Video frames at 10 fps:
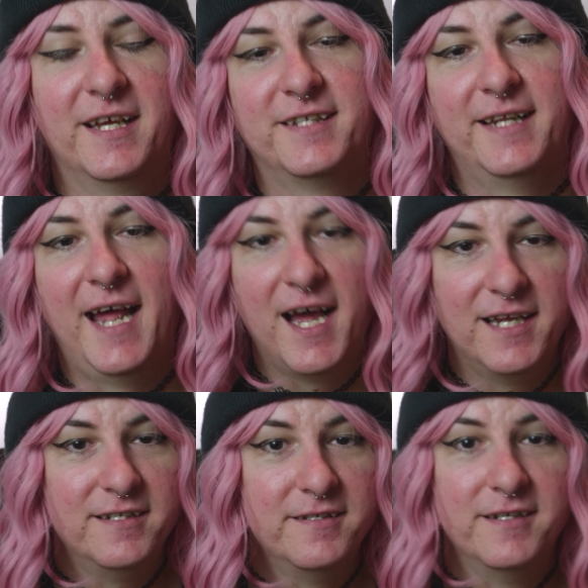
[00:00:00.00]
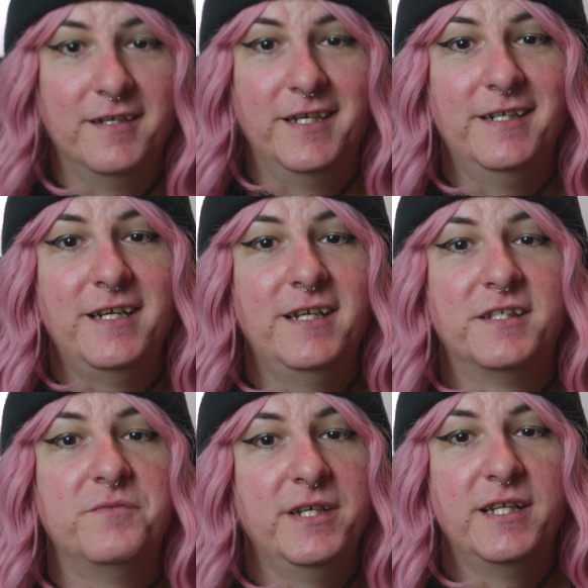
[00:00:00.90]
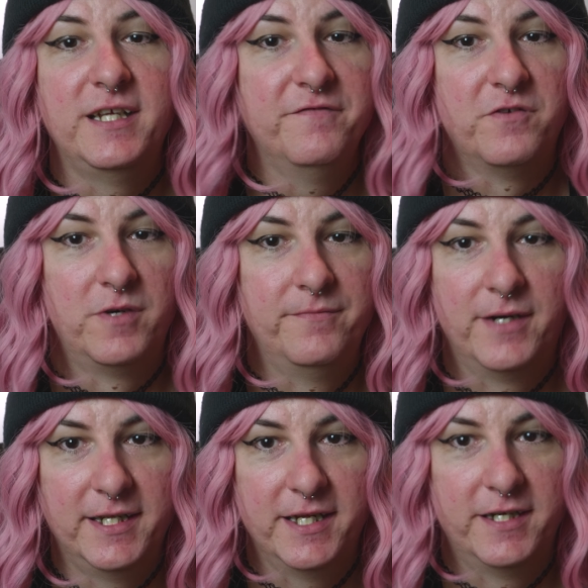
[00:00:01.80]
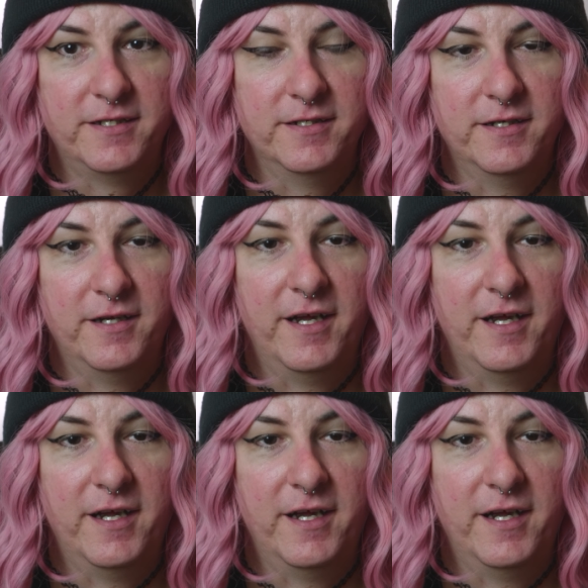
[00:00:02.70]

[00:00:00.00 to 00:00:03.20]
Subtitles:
Because of that, he needs to be the evil one by the end.